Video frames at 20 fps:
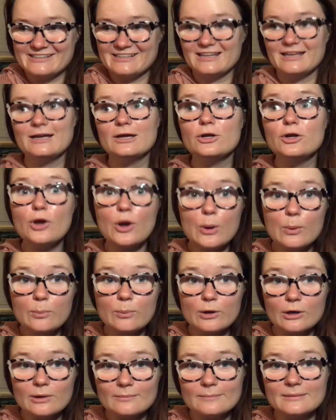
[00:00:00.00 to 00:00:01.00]
like no
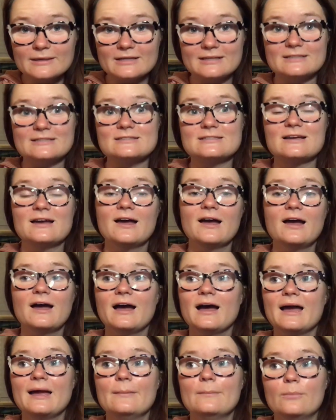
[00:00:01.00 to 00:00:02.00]
purpose.
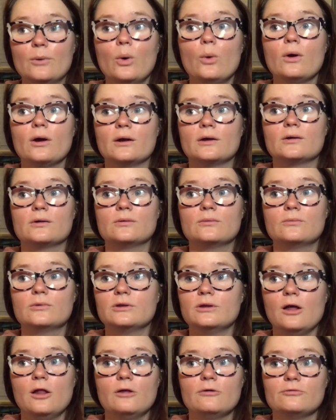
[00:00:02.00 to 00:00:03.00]
I am bored
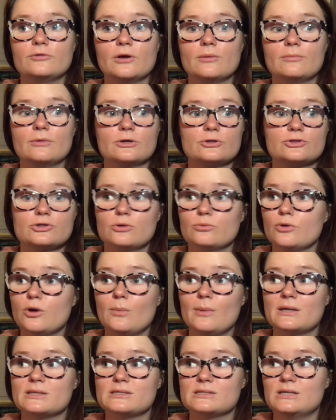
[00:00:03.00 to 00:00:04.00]
with all of them. There's no
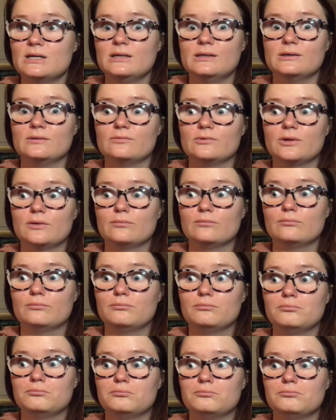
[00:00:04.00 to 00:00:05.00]
romance in any of them.
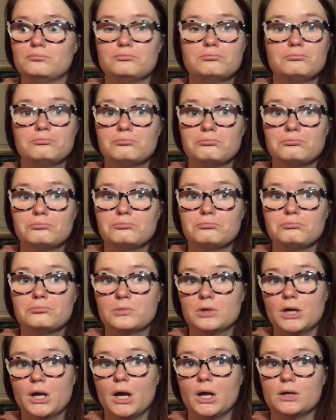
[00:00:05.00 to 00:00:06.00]

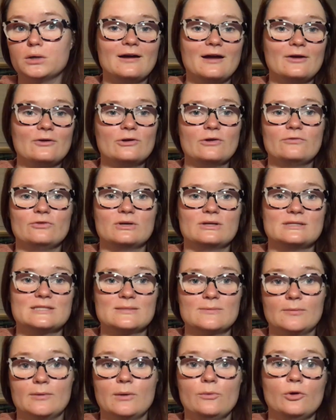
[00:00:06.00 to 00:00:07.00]
None. I don't know if you can
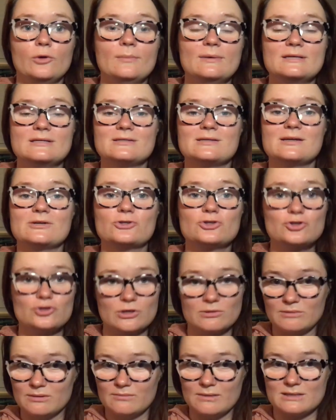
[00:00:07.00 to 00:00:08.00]
see, but my room is
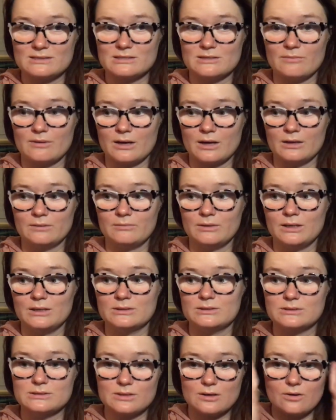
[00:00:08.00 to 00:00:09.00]
extremely messy behind me,
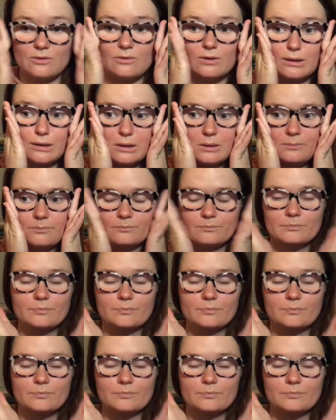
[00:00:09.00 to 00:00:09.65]
so um,